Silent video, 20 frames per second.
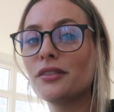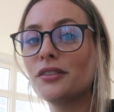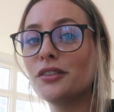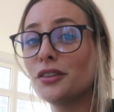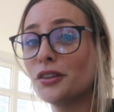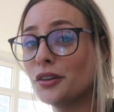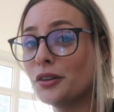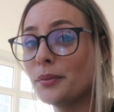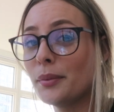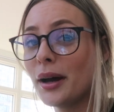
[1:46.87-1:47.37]

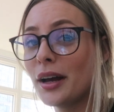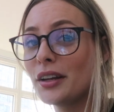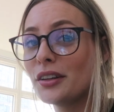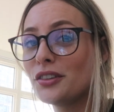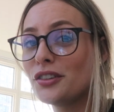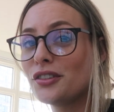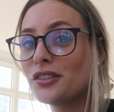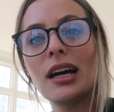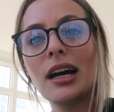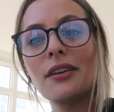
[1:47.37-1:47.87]
too
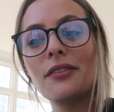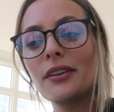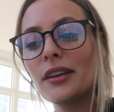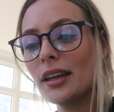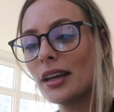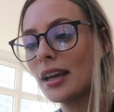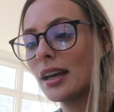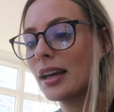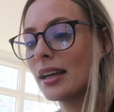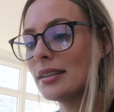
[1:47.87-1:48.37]
much. I feel
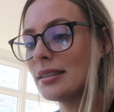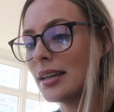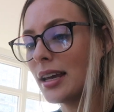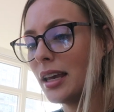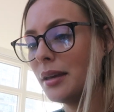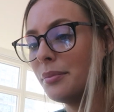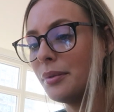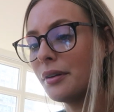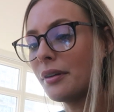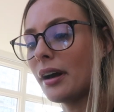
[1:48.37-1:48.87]
like I can
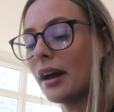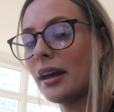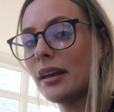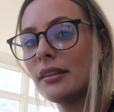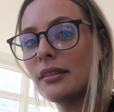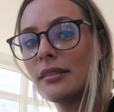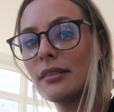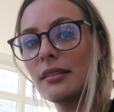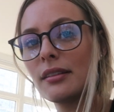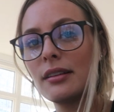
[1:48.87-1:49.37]
tape you
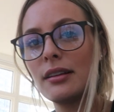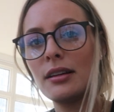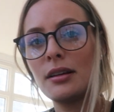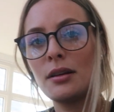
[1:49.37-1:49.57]
guys.